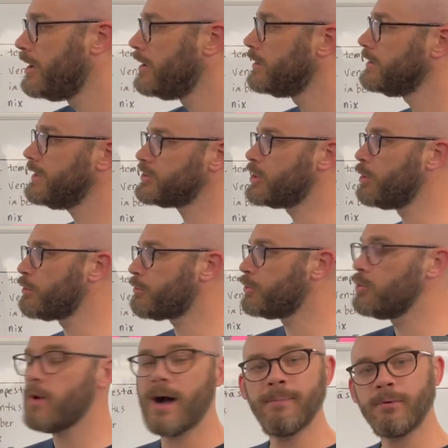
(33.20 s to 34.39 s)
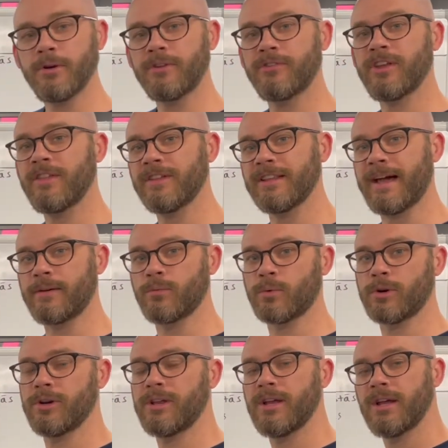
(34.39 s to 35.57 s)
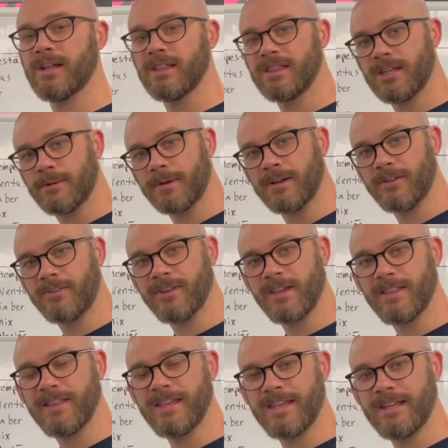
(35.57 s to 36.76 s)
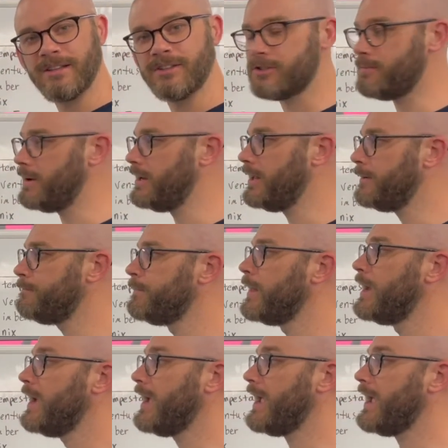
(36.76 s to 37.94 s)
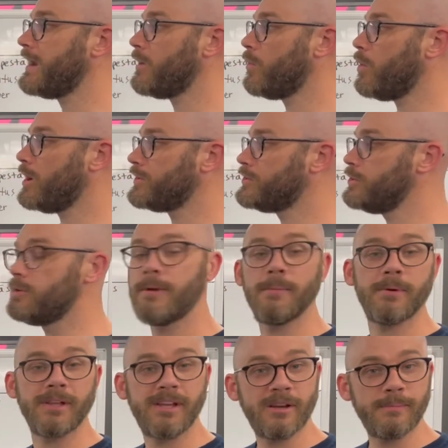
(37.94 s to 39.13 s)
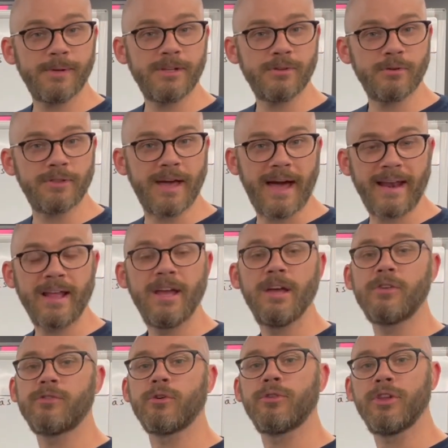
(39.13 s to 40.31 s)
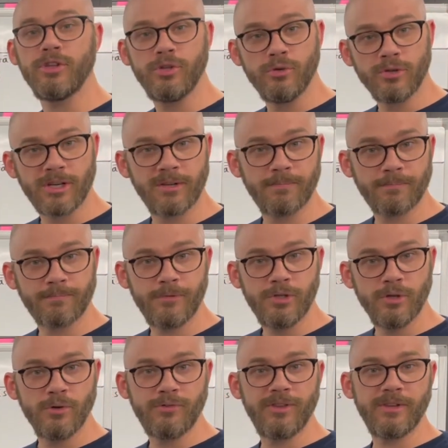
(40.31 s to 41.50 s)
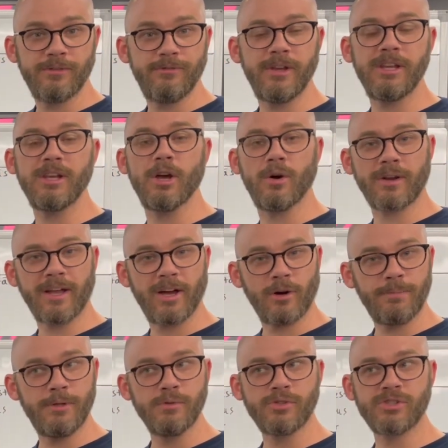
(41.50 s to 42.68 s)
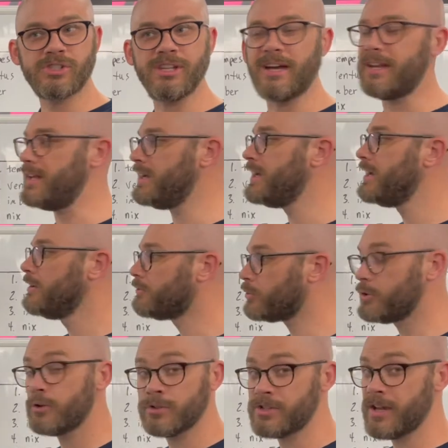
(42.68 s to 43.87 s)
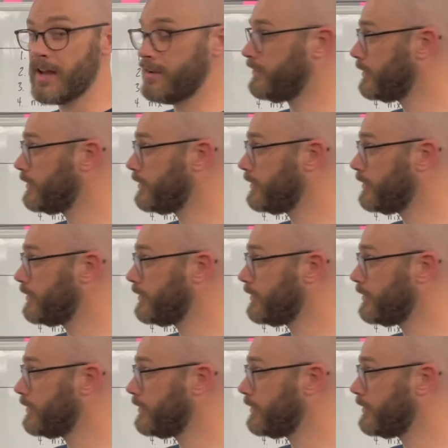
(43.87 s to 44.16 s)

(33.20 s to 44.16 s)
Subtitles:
Let's go through. I'm going to say the Latin word, then I'm going to say the English meaning, and I want you to be able to hear me do that so that you can use this video to help you study for your test.